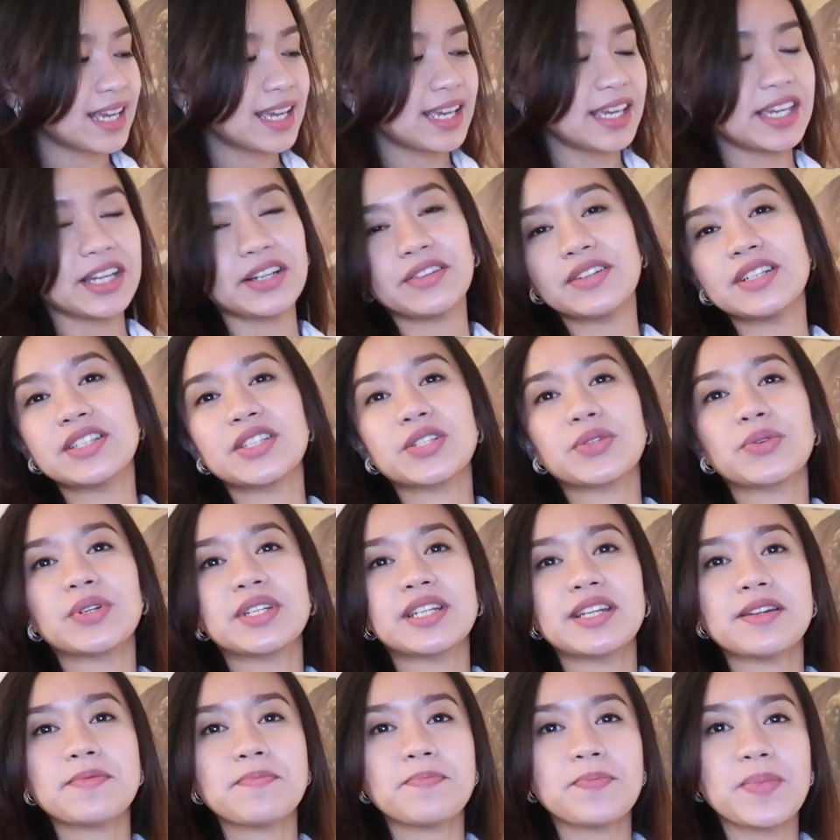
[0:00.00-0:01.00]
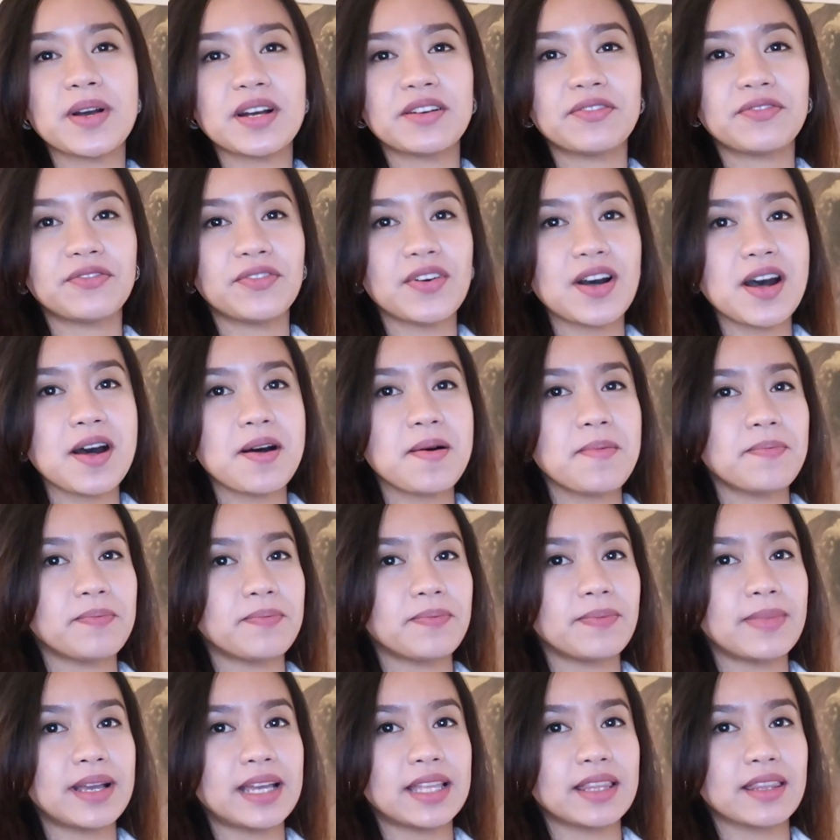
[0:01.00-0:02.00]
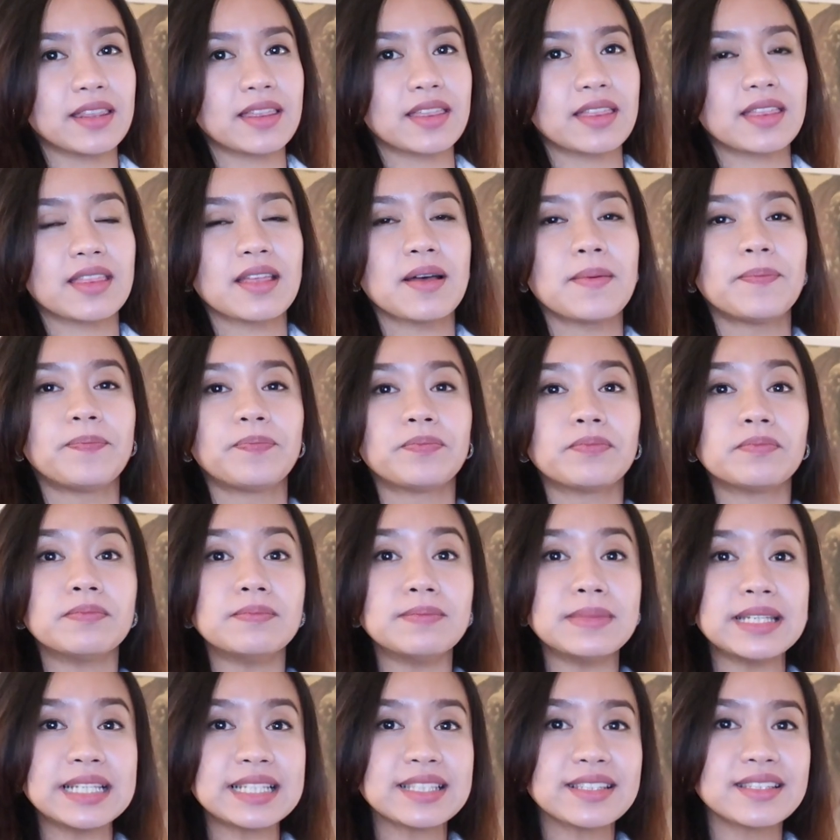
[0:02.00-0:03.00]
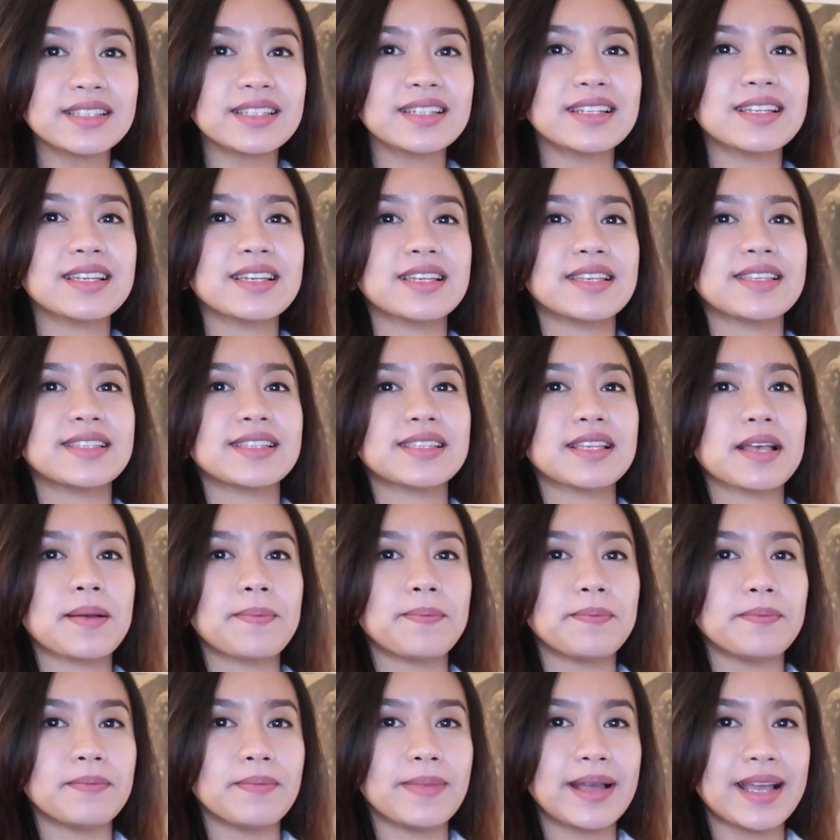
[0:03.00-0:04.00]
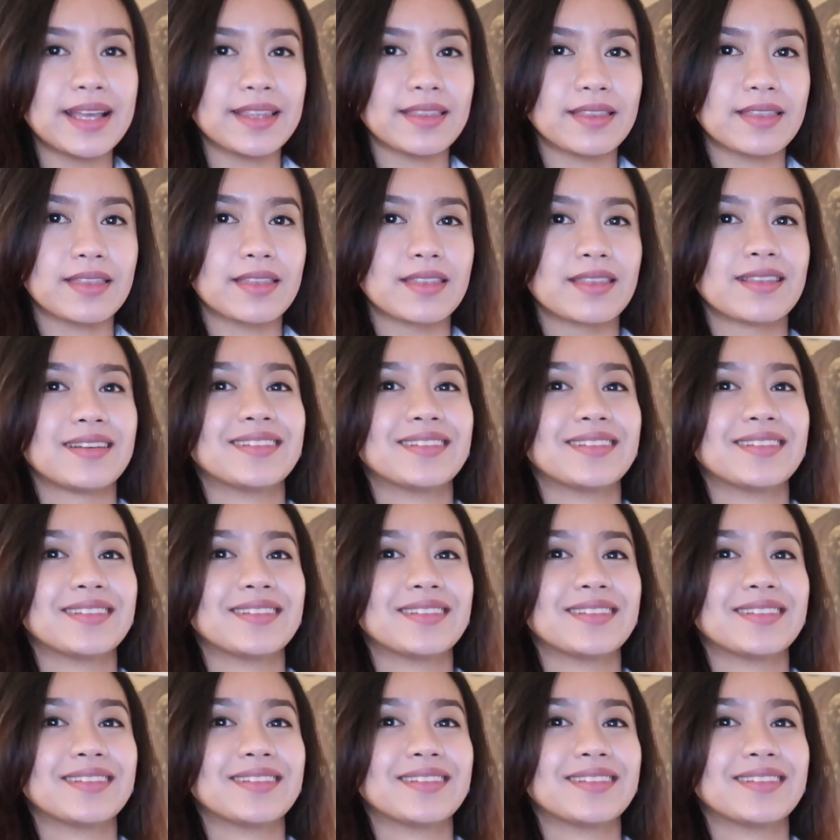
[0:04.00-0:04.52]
Here it's written Parfum Menthe. Mint is month.